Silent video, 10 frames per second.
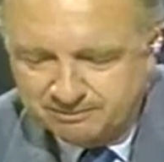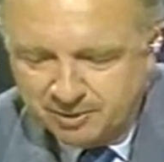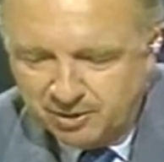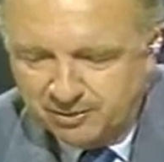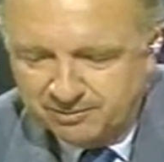
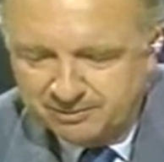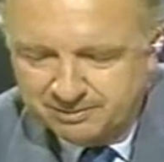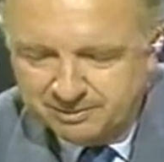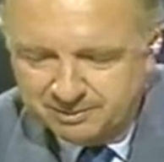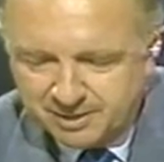
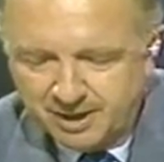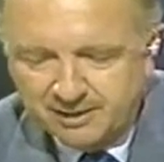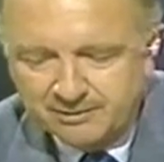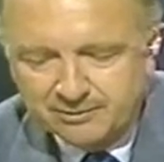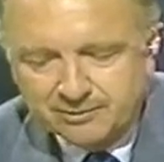Aldrin, and
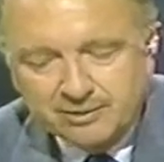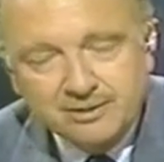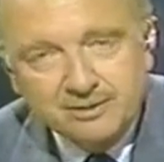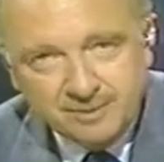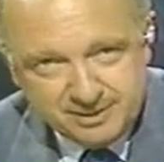Collins are
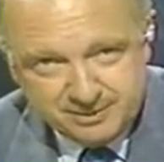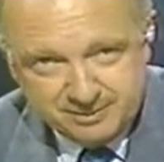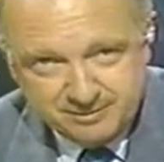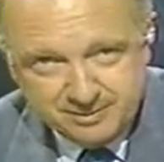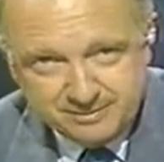the best
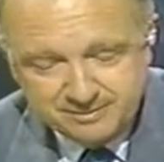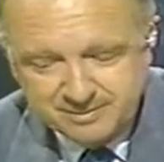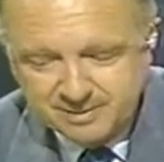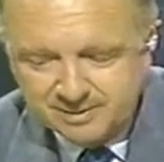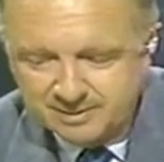of us,
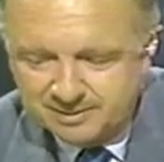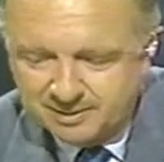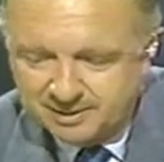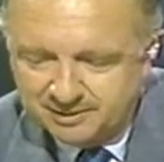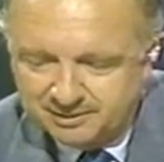
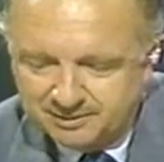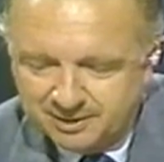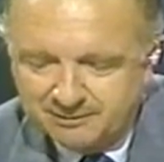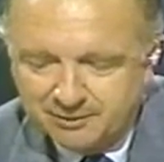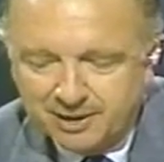and
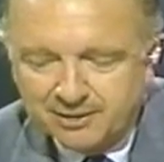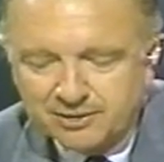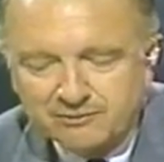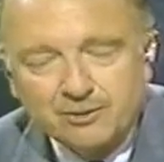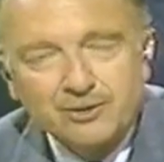they've led us
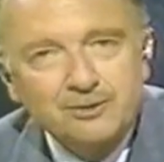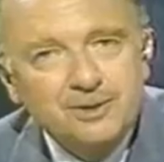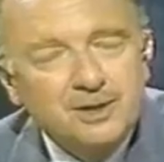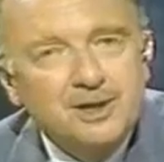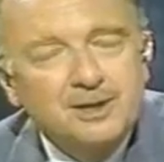further
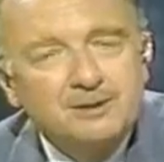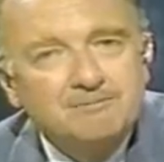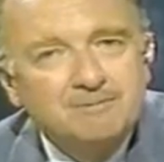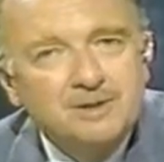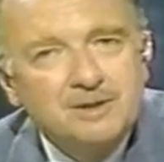and higher
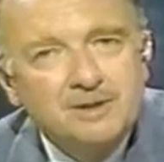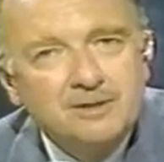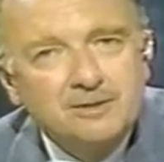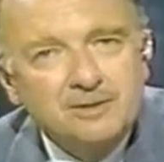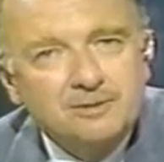
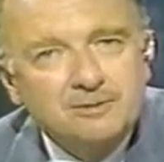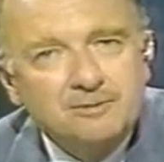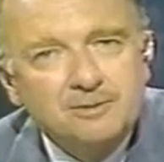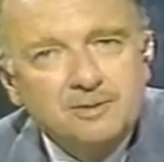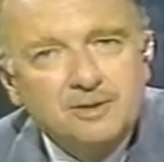than
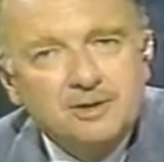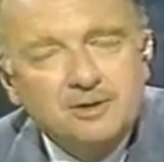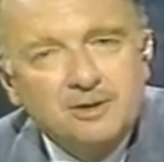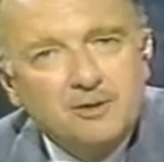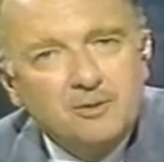
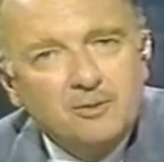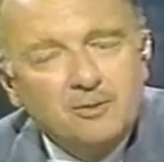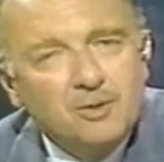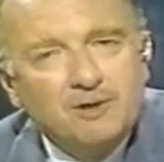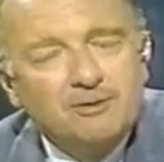
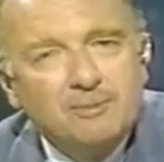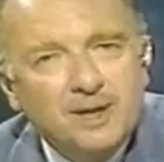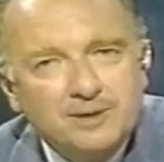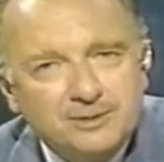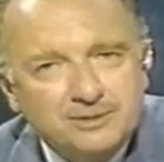we ever
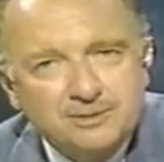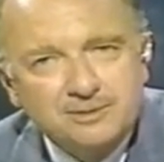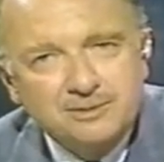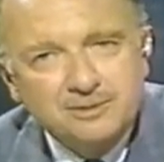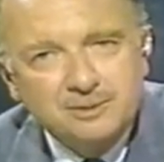imagined
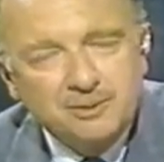we were